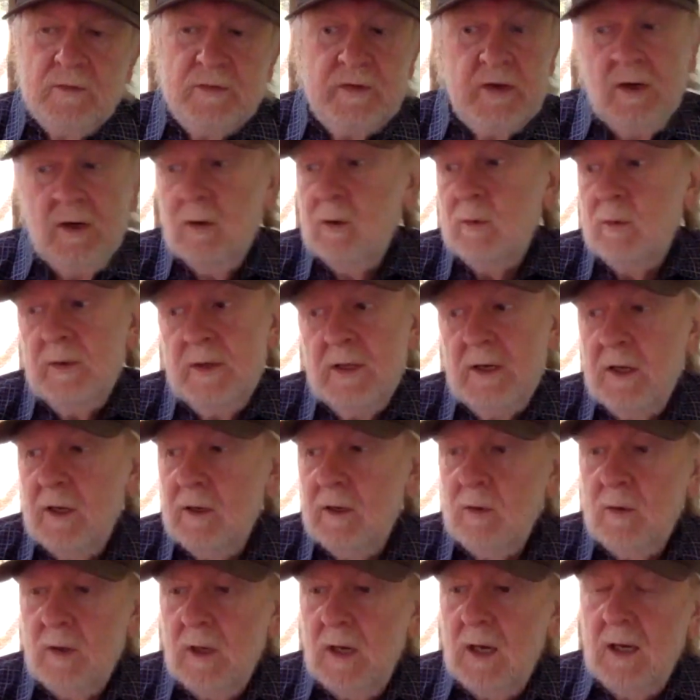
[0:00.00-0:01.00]
so you
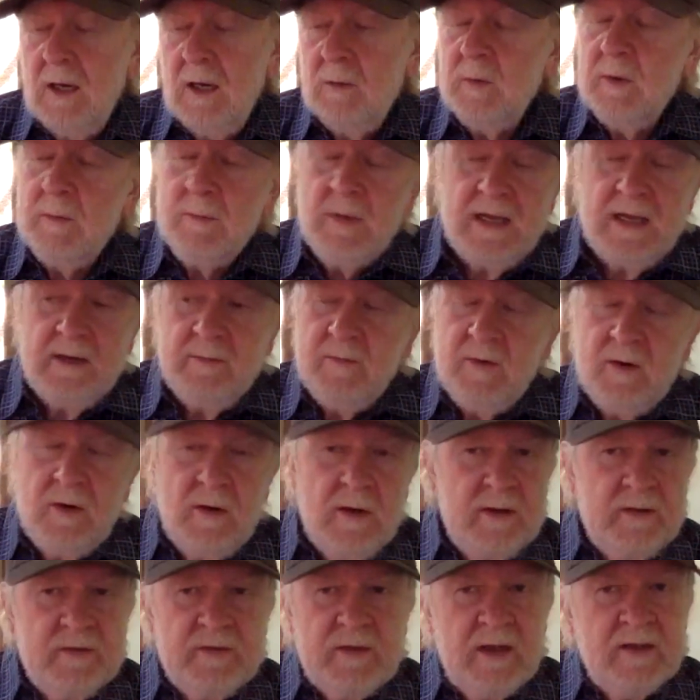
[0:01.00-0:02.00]
know uh, we made it
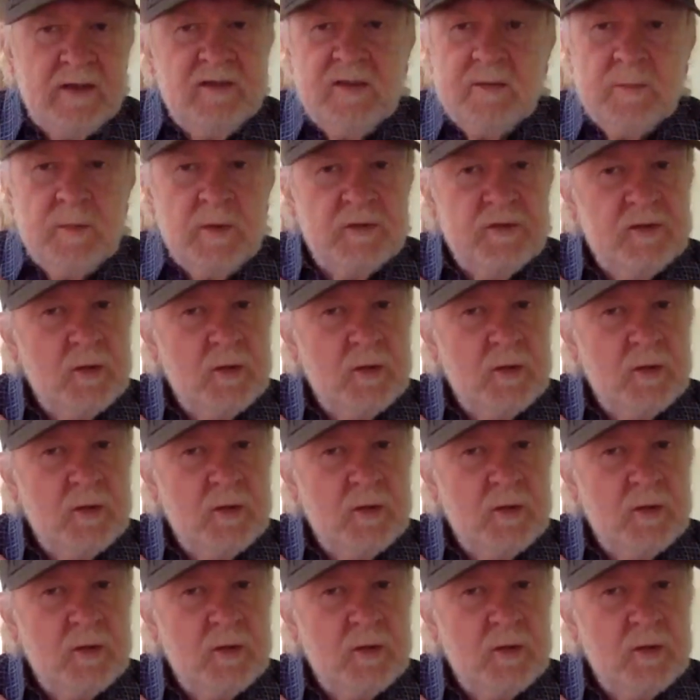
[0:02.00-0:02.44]
very extensible,